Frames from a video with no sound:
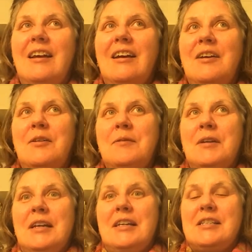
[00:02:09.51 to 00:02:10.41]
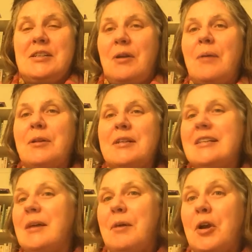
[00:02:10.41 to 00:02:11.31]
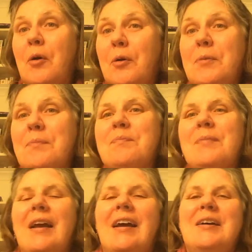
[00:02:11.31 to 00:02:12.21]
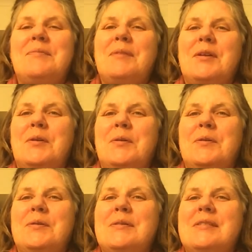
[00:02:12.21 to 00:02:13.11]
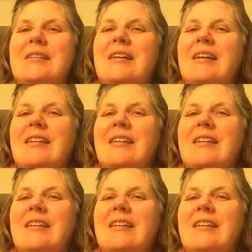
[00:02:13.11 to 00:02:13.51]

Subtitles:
are scrambling to get back home because,